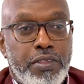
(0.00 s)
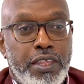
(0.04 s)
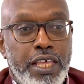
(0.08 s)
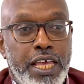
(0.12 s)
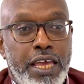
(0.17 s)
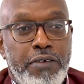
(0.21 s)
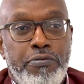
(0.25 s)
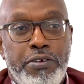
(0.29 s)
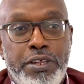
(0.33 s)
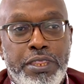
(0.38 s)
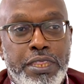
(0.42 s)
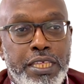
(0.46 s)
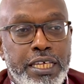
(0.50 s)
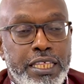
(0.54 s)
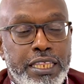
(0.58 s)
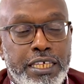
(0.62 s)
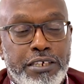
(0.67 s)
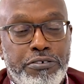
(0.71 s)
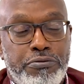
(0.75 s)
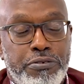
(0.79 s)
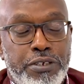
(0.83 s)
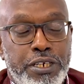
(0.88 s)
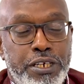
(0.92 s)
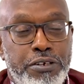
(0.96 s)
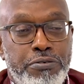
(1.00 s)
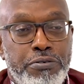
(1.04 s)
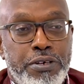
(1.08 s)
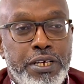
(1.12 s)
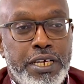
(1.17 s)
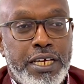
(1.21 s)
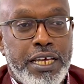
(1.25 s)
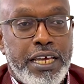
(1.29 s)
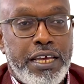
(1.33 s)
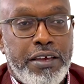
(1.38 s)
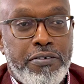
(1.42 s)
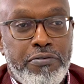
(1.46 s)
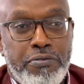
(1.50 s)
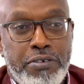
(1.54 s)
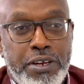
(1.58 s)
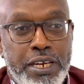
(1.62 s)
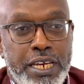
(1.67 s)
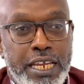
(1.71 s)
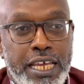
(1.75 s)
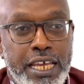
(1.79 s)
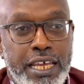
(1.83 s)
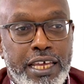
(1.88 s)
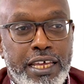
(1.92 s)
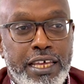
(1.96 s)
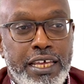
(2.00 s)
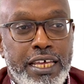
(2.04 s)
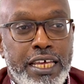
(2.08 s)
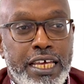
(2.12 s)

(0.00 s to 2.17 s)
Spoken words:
everything that we're doing every day.